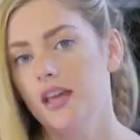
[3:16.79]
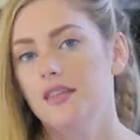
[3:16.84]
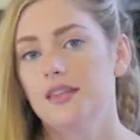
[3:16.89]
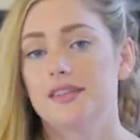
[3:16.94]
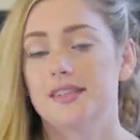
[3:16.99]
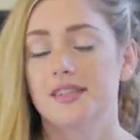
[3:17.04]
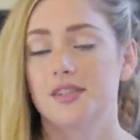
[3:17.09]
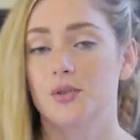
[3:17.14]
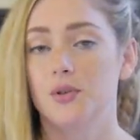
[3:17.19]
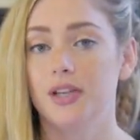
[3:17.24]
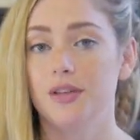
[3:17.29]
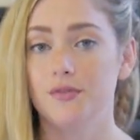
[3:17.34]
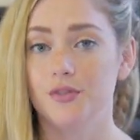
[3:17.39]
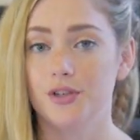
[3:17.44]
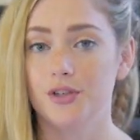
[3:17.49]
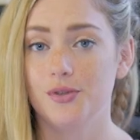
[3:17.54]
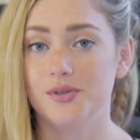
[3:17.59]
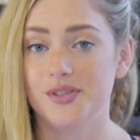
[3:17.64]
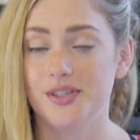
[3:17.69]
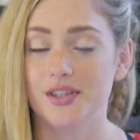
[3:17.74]
This is great for
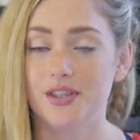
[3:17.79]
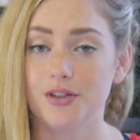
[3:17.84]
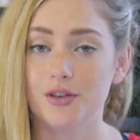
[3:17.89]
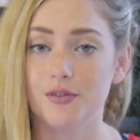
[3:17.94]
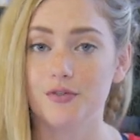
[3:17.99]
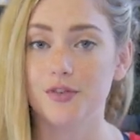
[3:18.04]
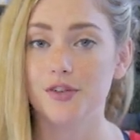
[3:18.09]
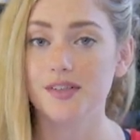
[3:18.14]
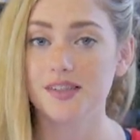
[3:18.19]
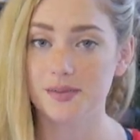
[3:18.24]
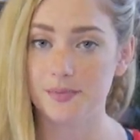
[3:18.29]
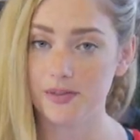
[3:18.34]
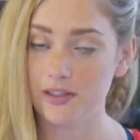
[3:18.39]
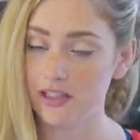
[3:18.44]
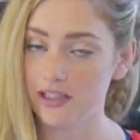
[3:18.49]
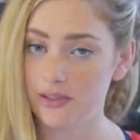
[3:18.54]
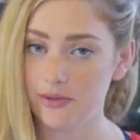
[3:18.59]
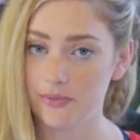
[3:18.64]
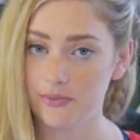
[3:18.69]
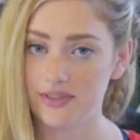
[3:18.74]
using your first
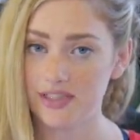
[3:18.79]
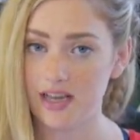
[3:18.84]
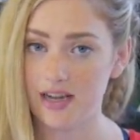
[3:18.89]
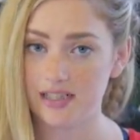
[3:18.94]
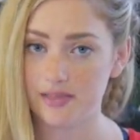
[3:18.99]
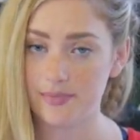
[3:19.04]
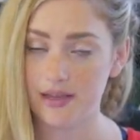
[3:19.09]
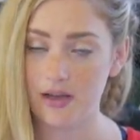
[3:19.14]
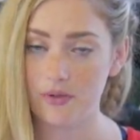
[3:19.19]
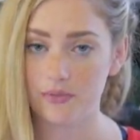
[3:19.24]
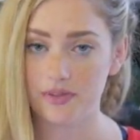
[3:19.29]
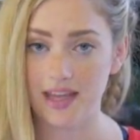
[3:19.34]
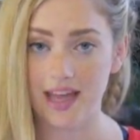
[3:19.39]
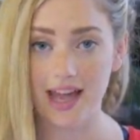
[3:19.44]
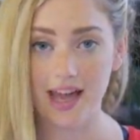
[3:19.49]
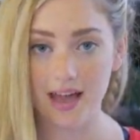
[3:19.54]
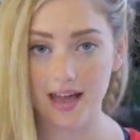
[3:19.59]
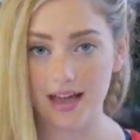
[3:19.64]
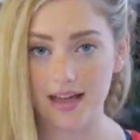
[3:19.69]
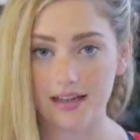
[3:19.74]
ability we talked about, the
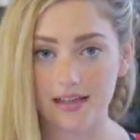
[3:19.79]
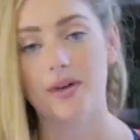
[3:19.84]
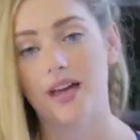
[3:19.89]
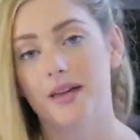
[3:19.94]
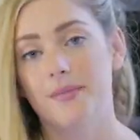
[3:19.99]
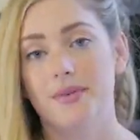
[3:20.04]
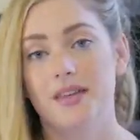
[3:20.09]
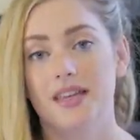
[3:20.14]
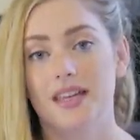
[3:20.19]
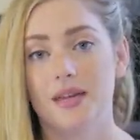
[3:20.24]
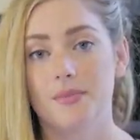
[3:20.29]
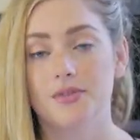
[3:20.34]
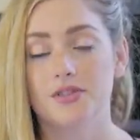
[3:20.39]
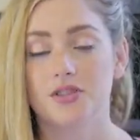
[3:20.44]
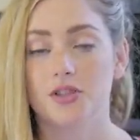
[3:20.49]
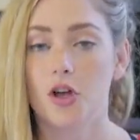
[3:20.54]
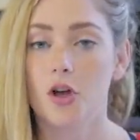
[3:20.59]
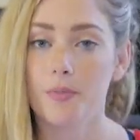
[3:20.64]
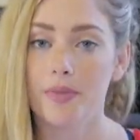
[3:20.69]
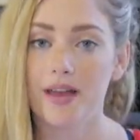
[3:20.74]
hack, by being able to